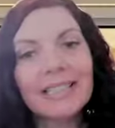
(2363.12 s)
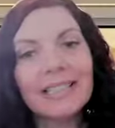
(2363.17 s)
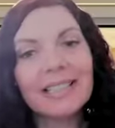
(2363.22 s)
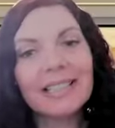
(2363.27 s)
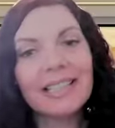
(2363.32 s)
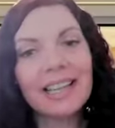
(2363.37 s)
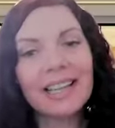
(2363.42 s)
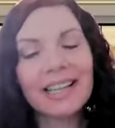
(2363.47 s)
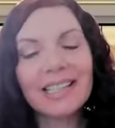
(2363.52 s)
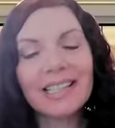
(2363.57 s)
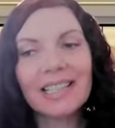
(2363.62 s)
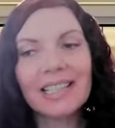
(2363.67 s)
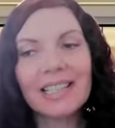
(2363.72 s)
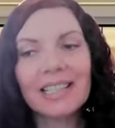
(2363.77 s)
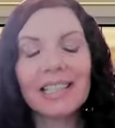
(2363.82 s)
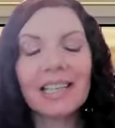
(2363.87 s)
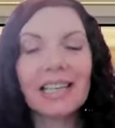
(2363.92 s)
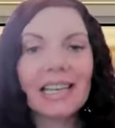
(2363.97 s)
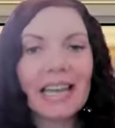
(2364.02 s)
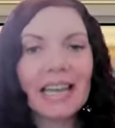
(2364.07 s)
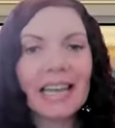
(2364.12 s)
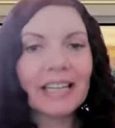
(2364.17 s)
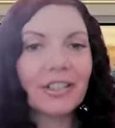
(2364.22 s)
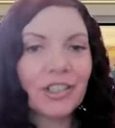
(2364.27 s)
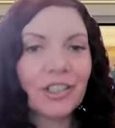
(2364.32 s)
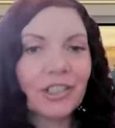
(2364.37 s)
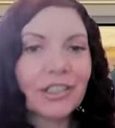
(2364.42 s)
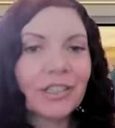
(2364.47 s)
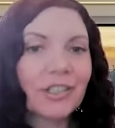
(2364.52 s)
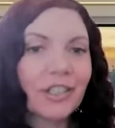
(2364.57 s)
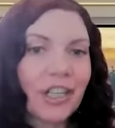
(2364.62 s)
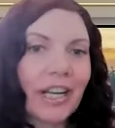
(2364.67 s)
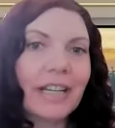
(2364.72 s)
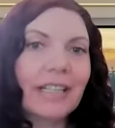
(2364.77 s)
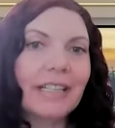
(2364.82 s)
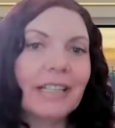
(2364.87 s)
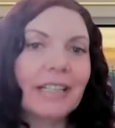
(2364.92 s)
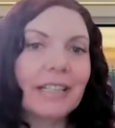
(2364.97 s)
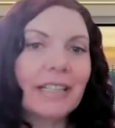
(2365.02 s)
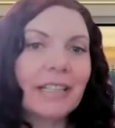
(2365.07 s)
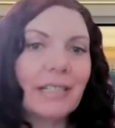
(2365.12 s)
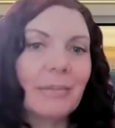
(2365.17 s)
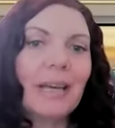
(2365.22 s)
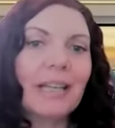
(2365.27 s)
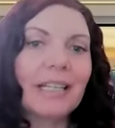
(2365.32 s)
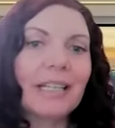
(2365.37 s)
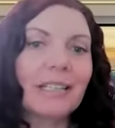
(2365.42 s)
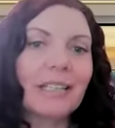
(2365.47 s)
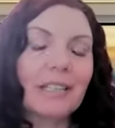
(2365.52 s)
it takes the ancient Chinese